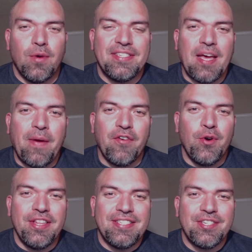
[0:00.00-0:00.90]
What's up,
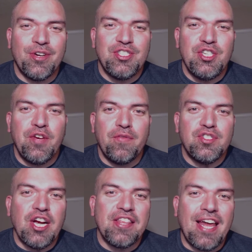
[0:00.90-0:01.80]
everyone? This is Christian Duke
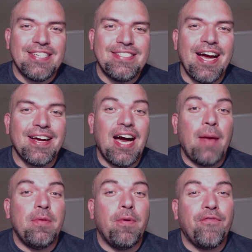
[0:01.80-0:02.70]
from
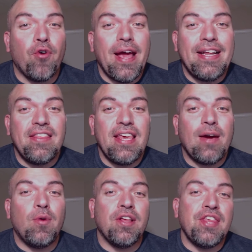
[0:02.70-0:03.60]
StrengthAddicts.com, and before
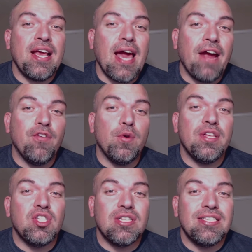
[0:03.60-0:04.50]
anything, I want to thank
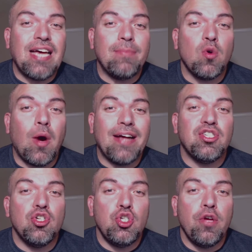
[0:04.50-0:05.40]
everyone that took the time to
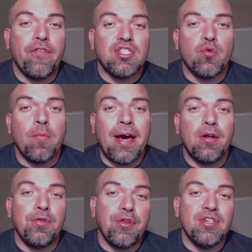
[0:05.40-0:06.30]
watch Duke versus
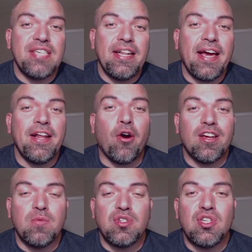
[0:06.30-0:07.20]
Romano Thursday night
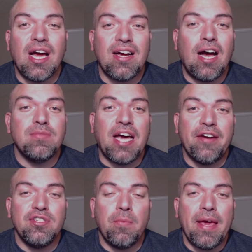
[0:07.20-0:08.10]
RxMuscle.com's
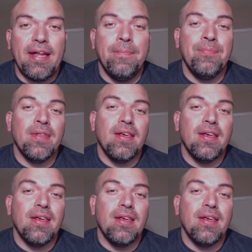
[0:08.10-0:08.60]
Iron Debate.